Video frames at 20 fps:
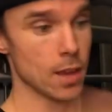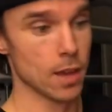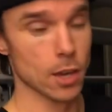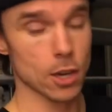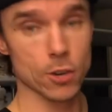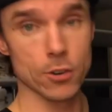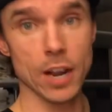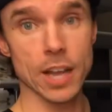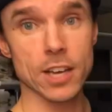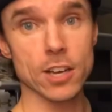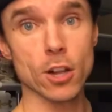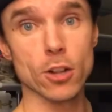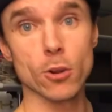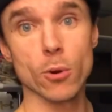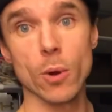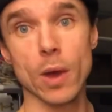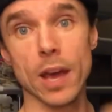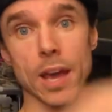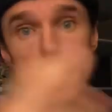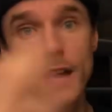Great
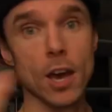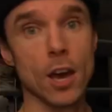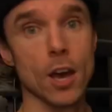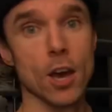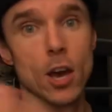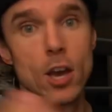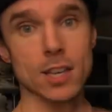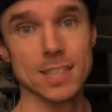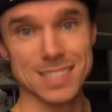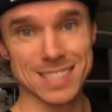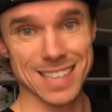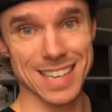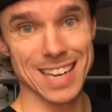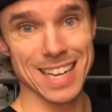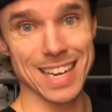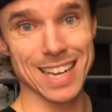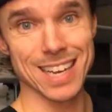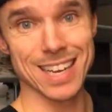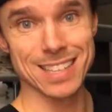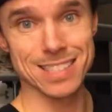colorway.
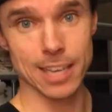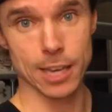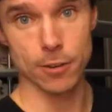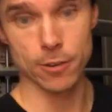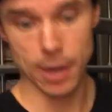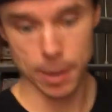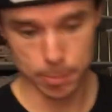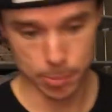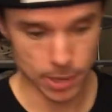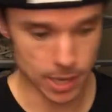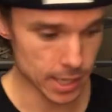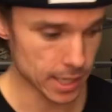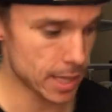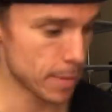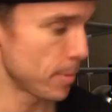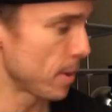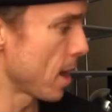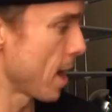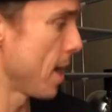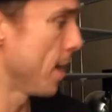Sanita is a great brand.
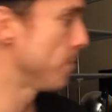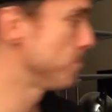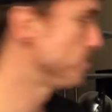Keep an eye out.